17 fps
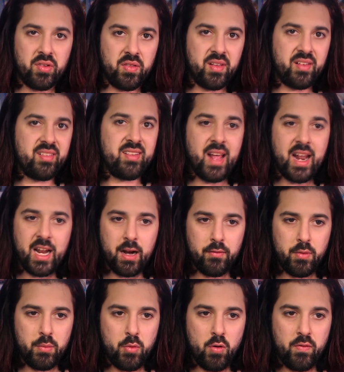and the setting
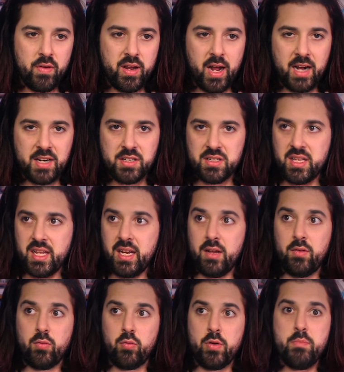of the movie I just think
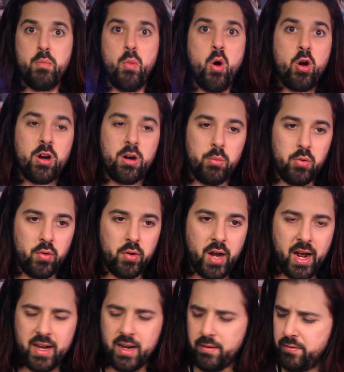is remarkable in
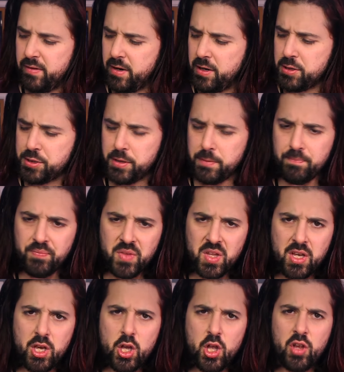high definition.
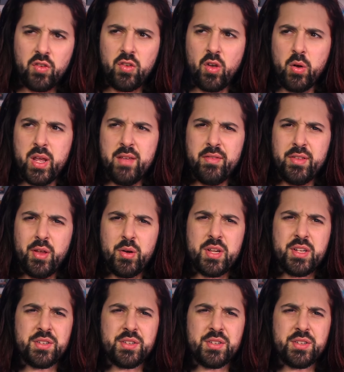So even though he